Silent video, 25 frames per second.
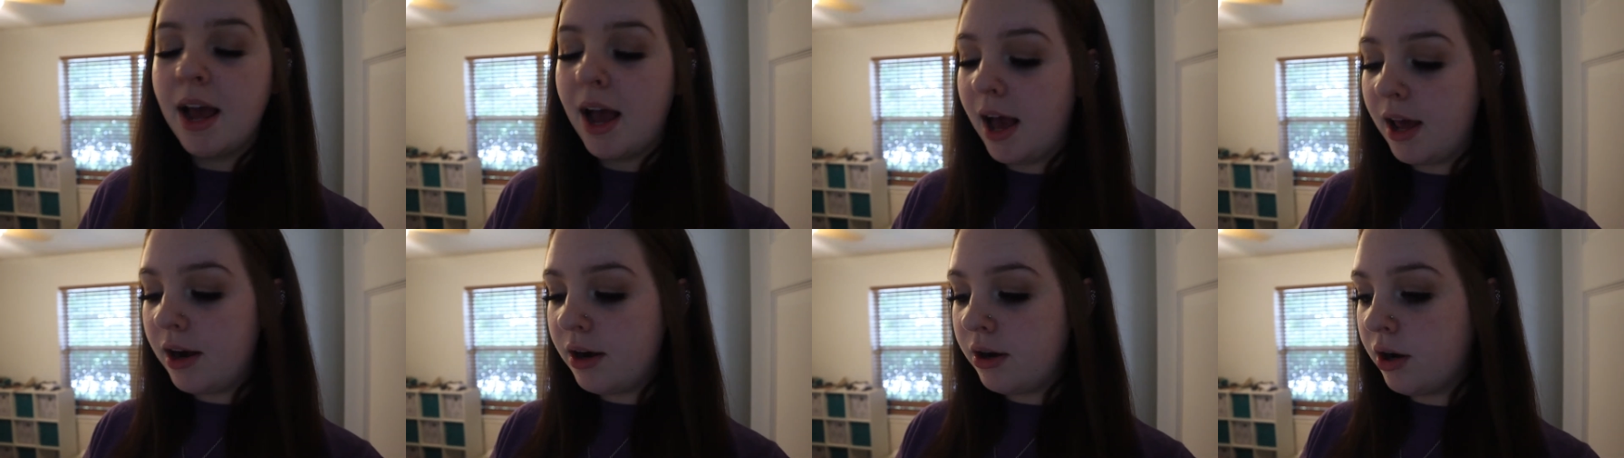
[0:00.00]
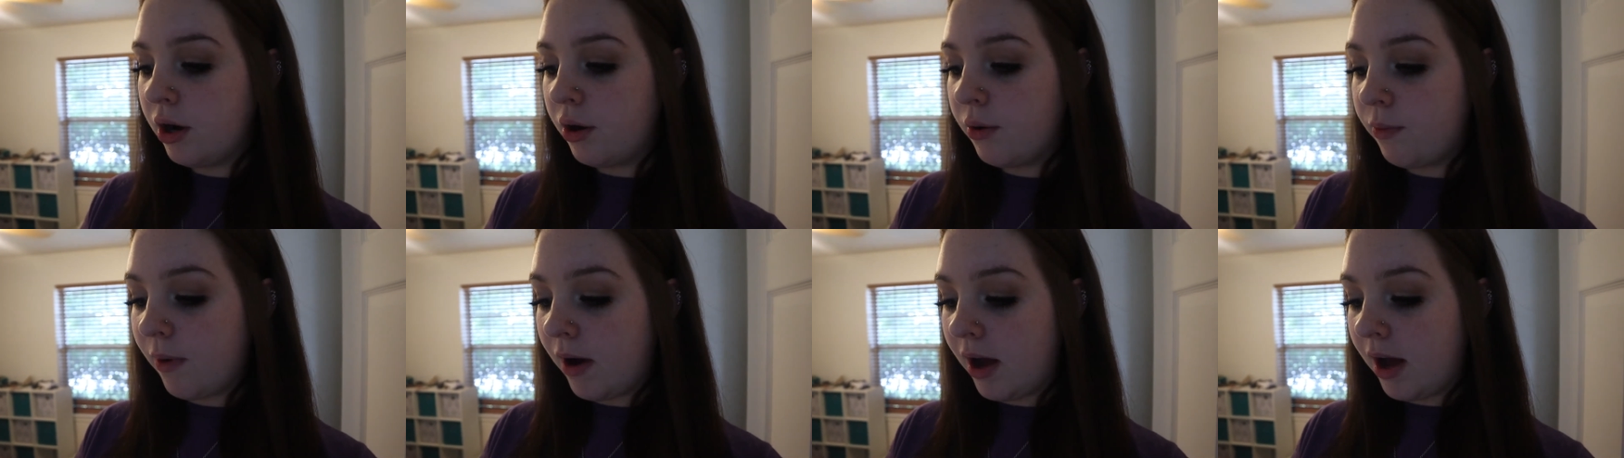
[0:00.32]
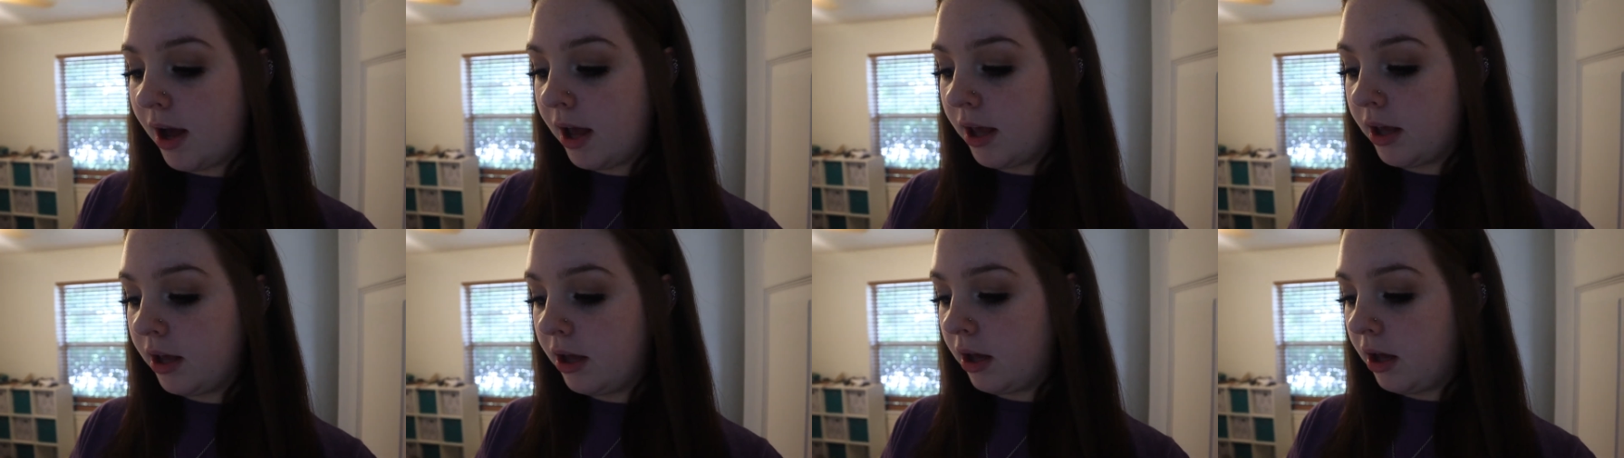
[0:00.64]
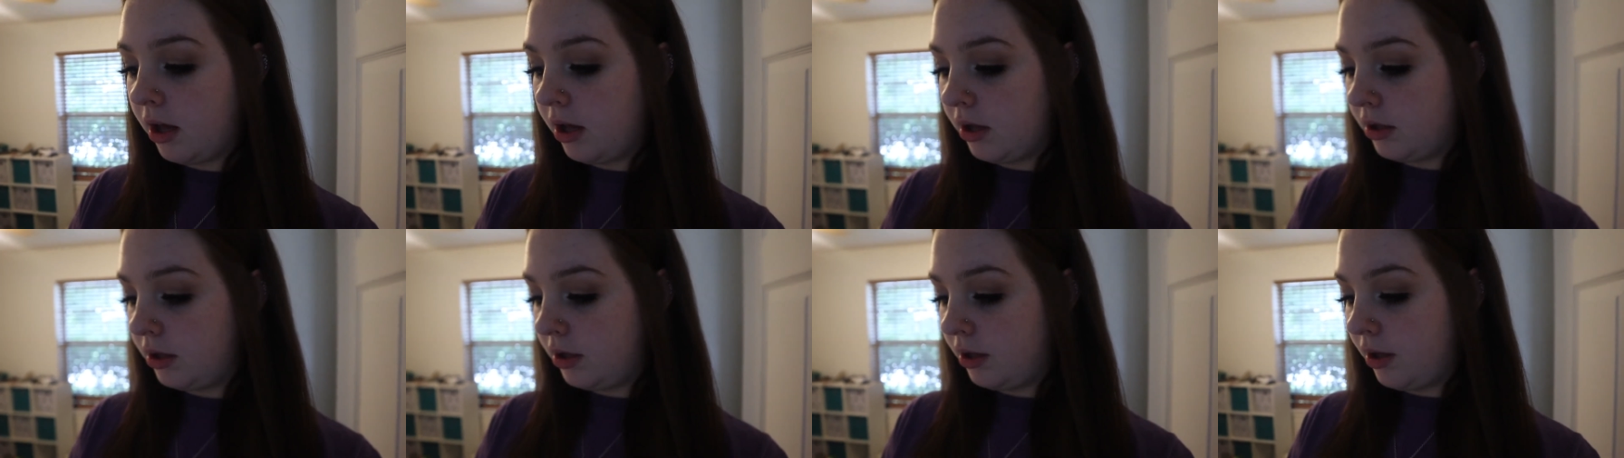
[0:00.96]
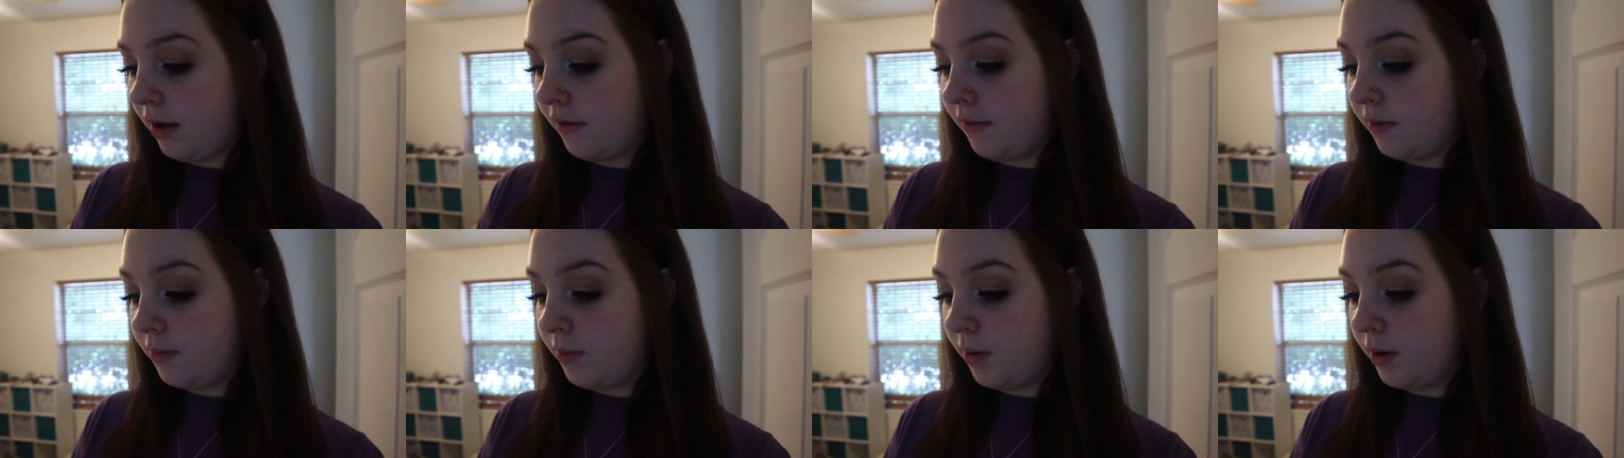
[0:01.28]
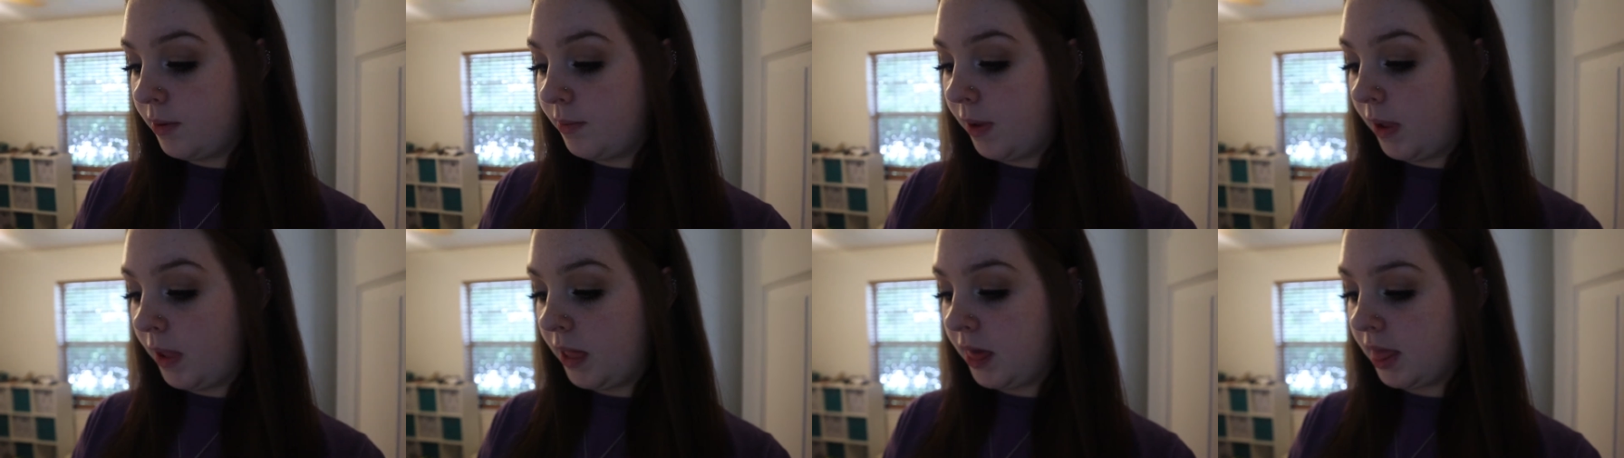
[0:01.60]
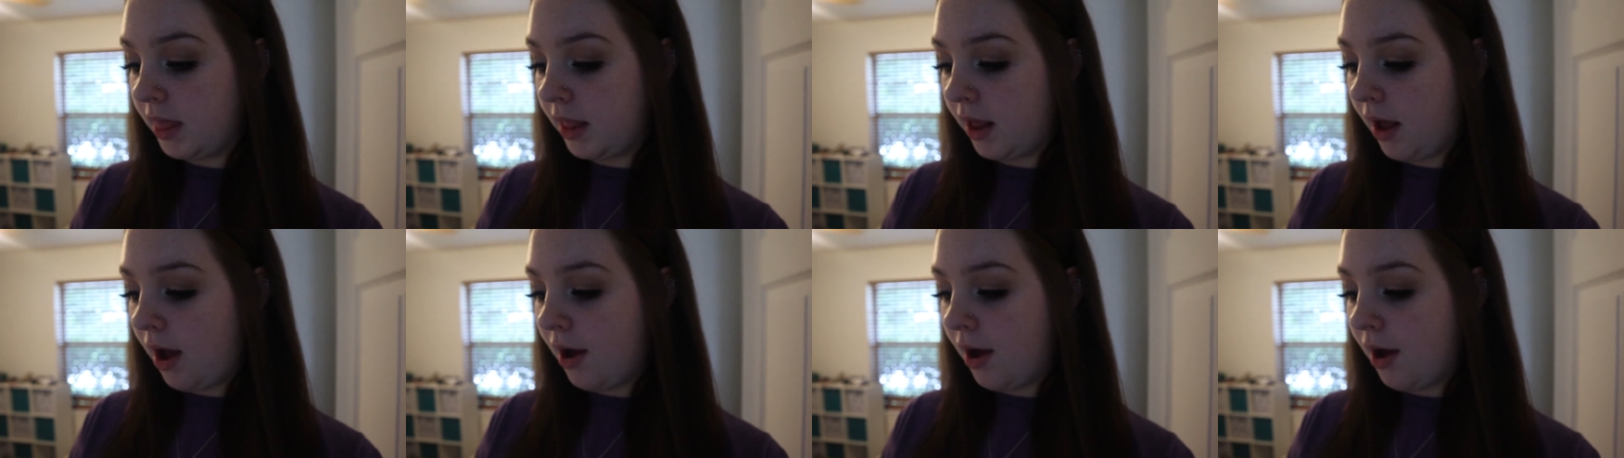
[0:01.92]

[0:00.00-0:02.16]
I don't know why. You have an appointment.